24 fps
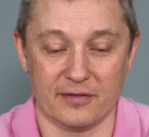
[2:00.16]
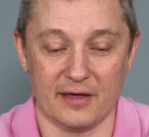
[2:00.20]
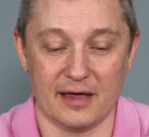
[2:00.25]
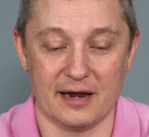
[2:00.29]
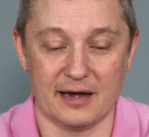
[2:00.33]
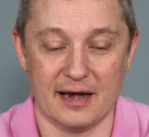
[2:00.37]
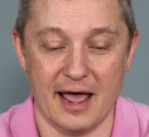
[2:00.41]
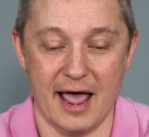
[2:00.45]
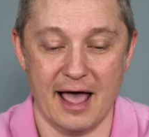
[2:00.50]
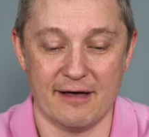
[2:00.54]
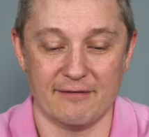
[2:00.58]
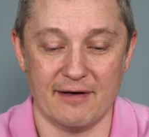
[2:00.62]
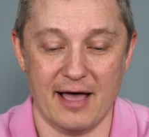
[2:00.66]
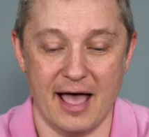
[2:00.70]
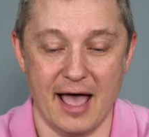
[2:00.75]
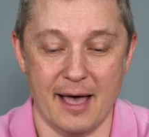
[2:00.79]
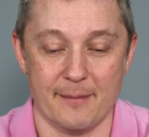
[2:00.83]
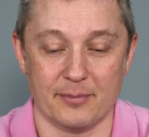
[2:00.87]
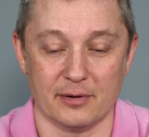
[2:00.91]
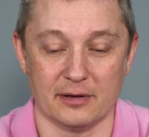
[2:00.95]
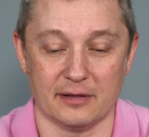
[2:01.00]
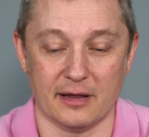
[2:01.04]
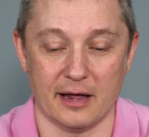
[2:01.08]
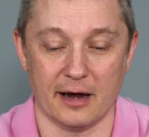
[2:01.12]
thing to have
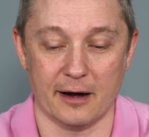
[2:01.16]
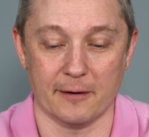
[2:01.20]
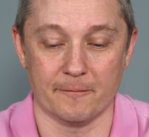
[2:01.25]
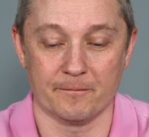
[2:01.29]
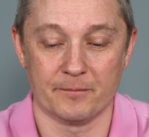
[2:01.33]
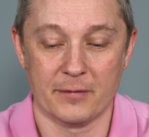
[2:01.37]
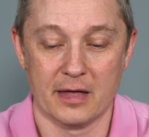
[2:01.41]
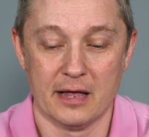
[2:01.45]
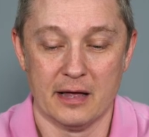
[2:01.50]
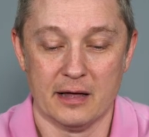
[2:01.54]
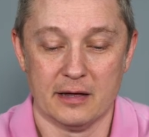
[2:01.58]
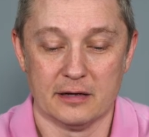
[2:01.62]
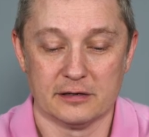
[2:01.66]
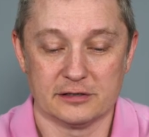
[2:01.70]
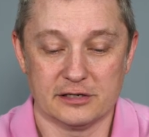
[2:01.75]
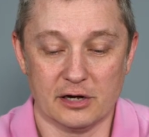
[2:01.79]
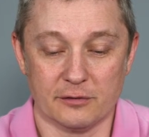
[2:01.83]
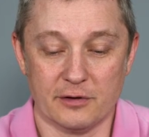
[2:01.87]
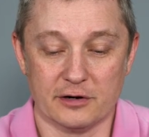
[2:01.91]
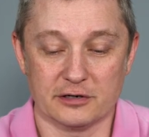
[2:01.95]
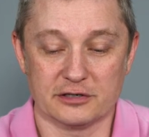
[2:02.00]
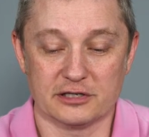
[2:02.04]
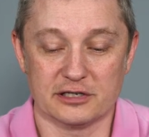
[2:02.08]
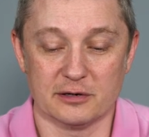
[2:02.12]
happen there.
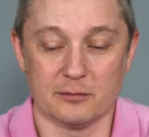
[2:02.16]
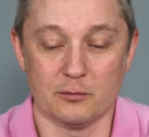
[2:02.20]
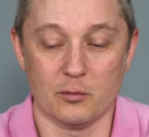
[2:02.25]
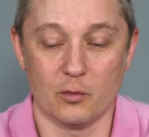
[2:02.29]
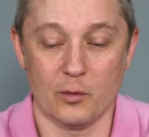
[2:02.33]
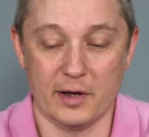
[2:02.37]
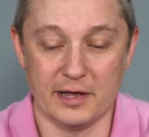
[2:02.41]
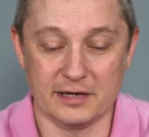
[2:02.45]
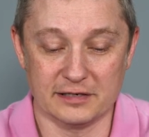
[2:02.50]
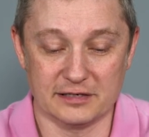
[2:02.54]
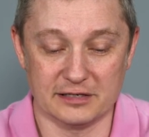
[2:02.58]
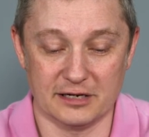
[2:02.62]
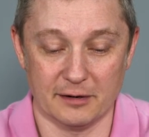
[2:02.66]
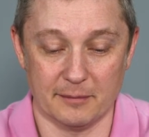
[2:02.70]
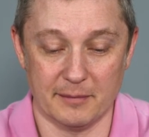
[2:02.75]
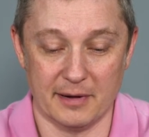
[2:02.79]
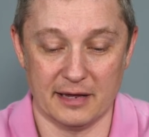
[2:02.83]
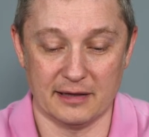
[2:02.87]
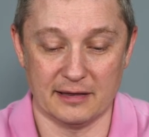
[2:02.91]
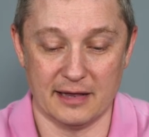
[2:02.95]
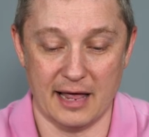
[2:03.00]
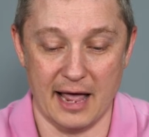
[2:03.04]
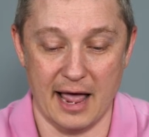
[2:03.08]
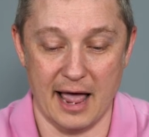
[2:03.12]
So there's some wisdom
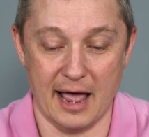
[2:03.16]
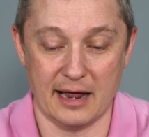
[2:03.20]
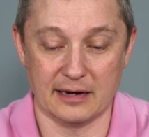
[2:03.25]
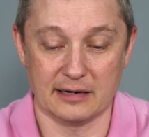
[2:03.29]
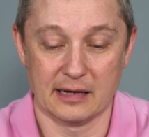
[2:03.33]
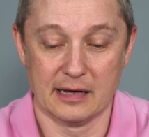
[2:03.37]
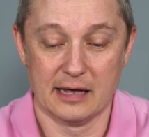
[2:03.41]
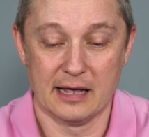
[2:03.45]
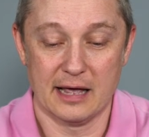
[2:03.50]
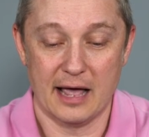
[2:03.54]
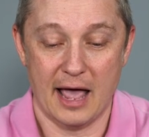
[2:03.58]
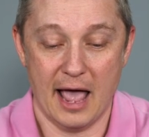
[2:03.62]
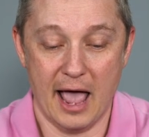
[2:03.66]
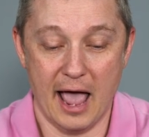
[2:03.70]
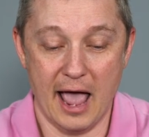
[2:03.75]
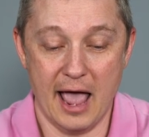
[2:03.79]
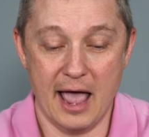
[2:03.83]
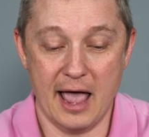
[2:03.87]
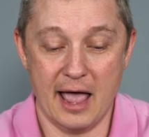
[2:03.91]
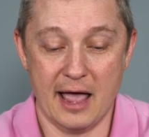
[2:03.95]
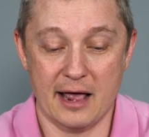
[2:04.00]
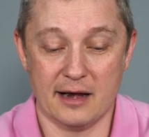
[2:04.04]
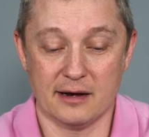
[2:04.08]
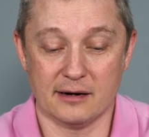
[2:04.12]
in that.
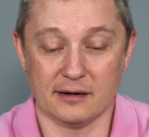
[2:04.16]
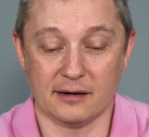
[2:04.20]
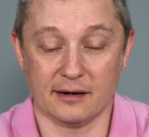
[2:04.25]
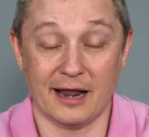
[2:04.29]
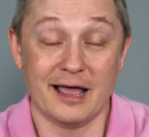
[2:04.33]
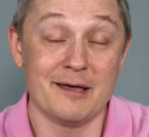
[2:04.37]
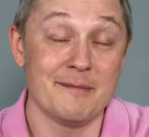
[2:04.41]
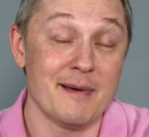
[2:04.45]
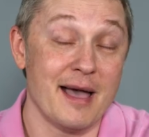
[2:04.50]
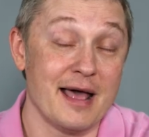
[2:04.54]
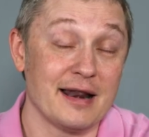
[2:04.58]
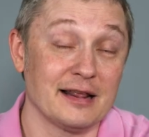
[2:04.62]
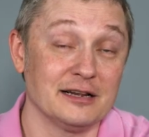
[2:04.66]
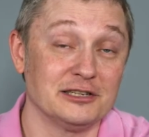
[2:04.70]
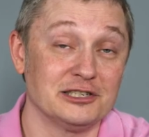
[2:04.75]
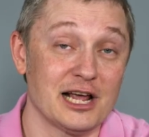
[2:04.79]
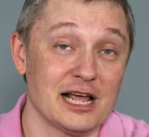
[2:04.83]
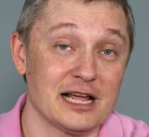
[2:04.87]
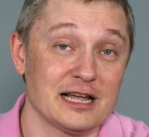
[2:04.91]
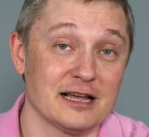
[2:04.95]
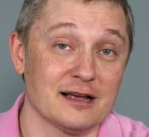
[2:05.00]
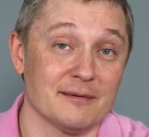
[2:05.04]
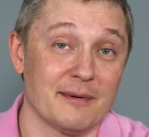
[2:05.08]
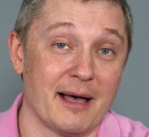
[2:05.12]
And Laban and
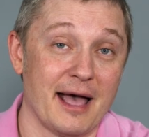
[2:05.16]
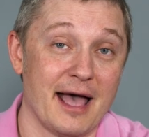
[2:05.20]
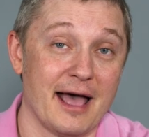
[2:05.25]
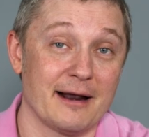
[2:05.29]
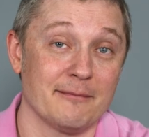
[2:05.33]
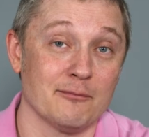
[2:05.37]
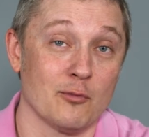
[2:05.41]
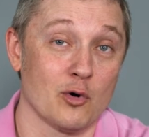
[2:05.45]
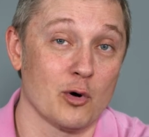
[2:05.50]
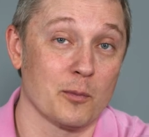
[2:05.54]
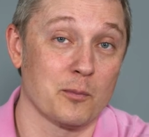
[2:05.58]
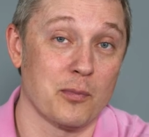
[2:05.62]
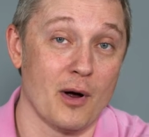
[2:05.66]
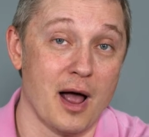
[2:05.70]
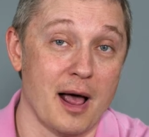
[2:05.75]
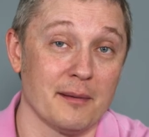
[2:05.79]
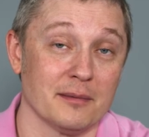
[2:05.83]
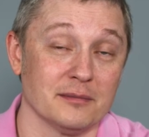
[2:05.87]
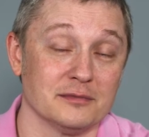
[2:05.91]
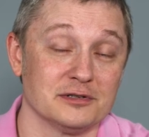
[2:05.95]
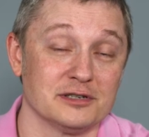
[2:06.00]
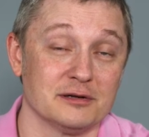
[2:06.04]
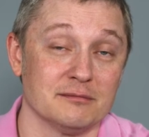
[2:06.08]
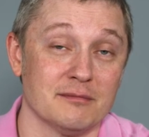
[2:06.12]
Jacob had more
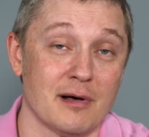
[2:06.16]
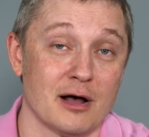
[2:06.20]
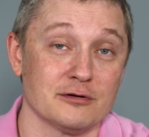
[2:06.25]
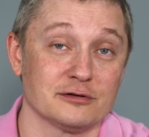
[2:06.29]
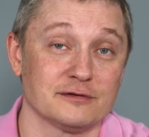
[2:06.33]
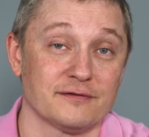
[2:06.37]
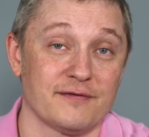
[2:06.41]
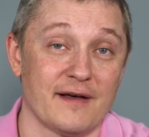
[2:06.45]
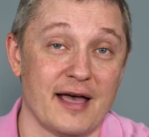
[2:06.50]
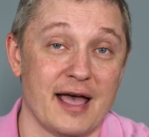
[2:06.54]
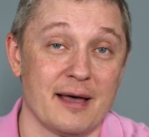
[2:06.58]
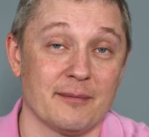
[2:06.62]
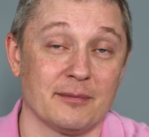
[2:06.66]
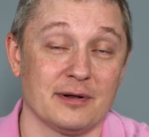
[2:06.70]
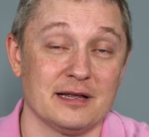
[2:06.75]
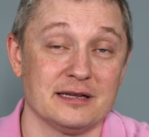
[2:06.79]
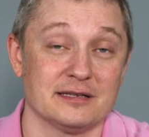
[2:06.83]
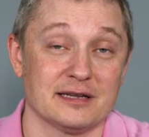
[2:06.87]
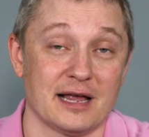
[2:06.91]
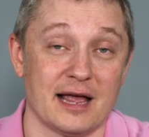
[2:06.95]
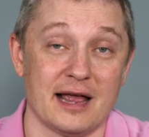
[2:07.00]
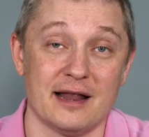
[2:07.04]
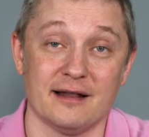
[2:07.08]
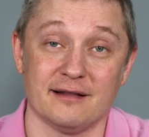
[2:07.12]
problems than most
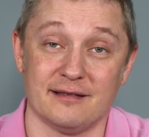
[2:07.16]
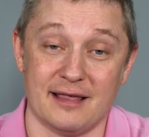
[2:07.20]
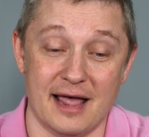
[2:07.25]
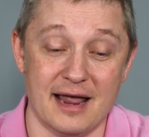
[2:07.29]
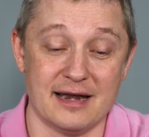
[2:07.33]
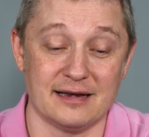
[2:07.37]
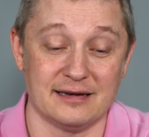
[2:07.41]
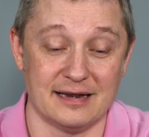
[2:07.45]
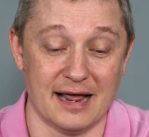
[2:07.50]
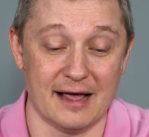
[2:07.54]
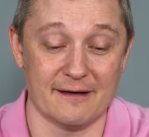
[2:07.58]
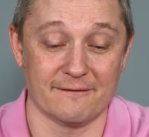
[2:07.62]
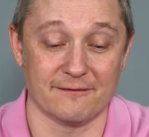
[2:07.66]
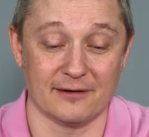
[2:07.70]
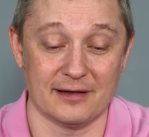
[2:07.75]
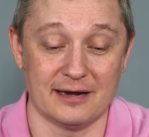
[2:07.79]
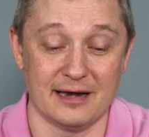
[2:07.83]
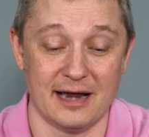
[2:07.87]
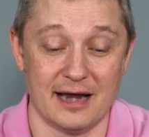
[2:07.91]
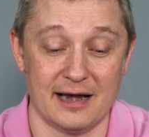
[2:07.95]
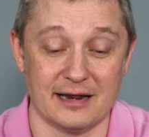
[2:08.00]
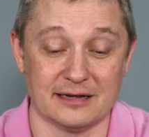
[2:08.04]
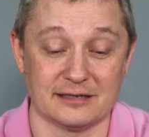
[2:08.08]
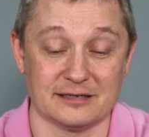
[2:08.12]
families, and they definitely
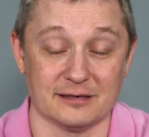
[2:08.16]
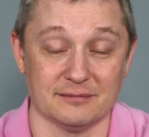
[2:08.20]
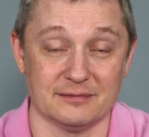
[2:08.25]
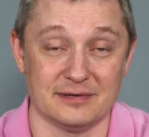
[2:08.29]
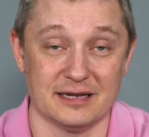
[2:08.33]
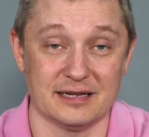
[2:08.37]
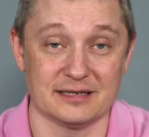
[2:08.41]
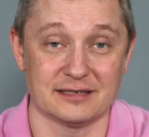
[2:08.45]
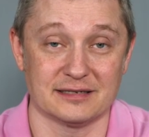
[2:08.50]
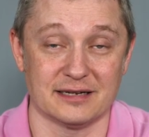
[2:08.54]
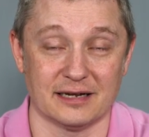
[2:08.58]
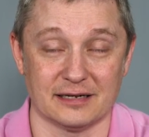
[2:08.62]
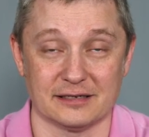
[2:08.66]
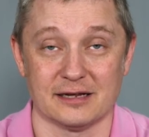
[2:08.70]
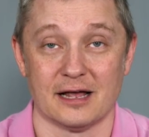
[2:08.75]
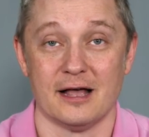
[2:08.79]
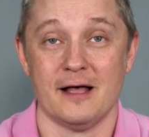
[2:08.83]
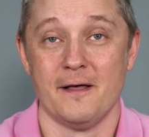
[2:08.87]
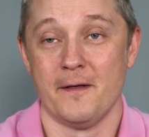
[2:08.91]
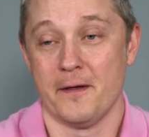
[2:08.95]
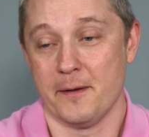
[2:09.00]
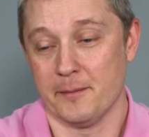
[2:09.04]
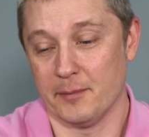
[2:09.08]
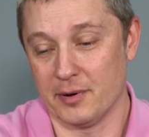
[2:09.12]
needed some distance
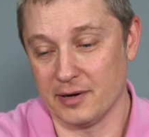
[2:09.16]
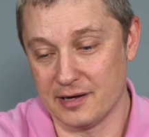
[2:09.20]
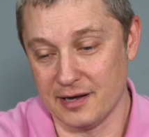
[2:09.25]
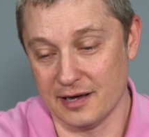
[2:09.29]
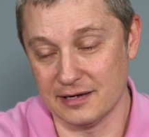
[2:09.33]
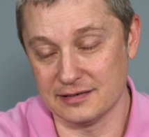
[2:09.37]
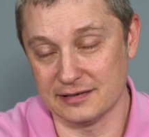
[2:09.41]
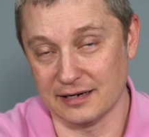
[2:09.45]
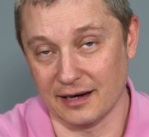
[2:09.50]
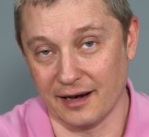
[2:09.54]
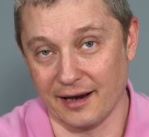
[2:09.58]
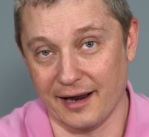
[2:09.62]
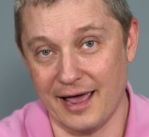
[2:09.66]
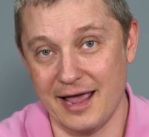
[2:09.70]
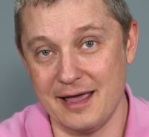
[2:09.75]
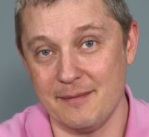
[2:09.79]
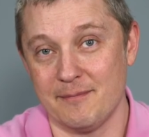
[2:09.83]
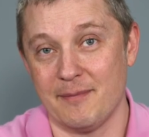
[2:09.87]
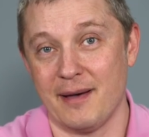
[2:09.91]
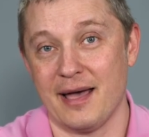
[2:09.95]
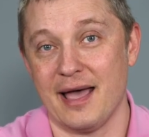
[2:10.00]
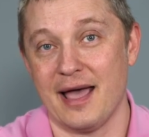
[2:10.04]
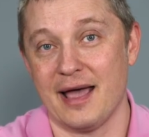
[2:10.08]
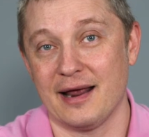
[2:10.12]
because
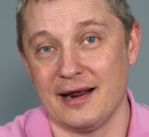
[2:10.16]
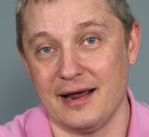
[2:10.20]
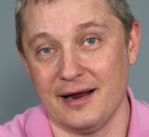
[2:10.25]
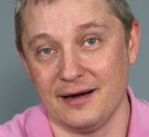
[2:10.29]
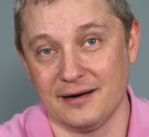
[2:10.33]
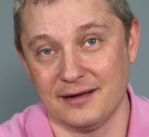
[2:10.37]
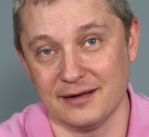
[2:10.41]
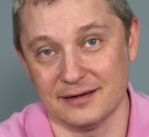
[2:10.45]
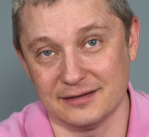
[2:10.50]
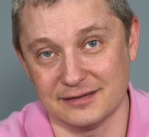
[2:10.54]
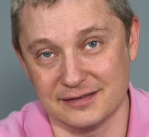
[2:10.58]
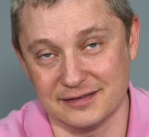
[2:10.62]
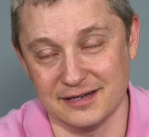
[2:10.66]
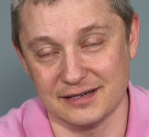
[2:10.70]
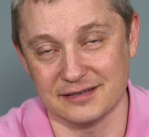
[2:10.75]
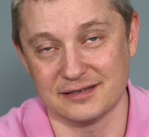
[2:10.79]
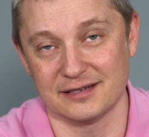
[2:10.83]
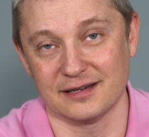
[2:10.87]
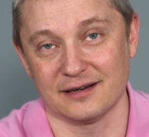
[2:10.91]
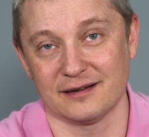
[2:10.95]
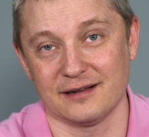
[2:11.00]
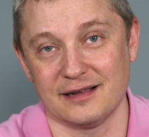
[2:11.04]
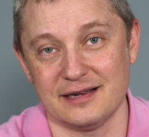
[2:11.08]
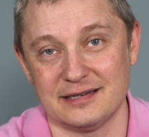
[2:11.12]
Laban had
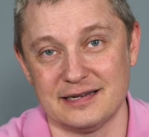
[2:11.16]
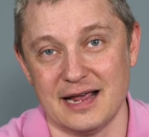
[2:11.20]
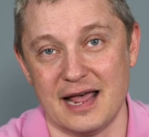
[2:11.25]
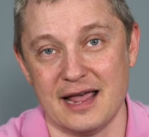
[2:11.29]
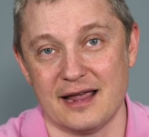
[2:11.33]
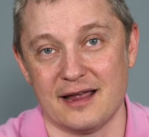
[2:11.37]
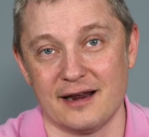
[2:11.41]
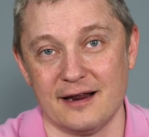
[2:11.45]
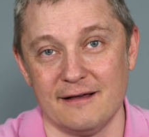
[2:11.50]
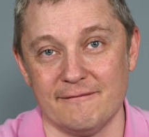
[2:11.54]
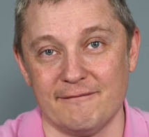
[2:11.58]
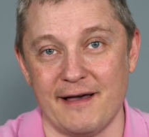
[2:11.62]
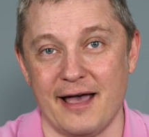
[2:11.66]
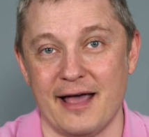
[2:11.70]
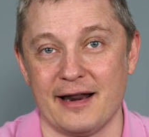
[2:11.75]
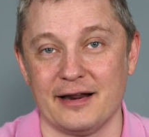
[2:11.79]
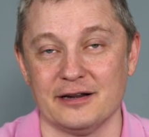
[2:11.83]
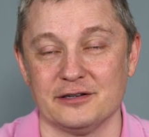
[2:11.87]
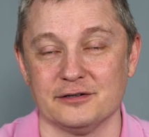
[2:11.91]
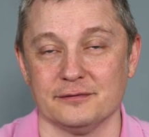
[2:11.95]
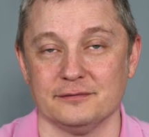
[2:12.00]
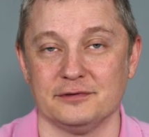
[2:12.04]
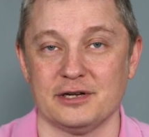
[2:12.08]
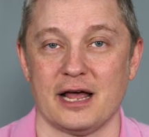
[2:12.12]
consistently taken
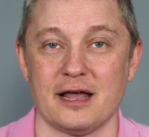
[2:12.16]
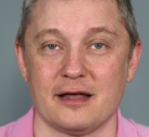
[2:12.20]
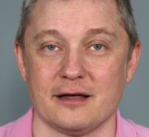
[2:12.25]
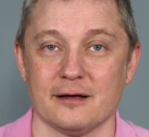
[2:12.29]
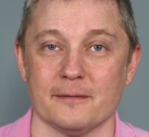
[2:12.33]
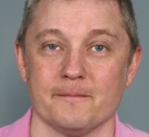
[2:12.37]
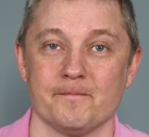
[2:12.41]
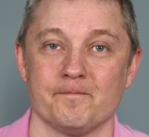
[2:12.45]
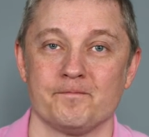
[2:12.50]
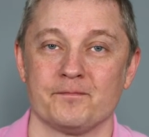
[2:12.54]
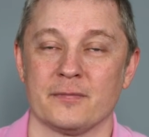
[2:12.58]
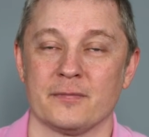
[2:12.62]
advantage of Jacob.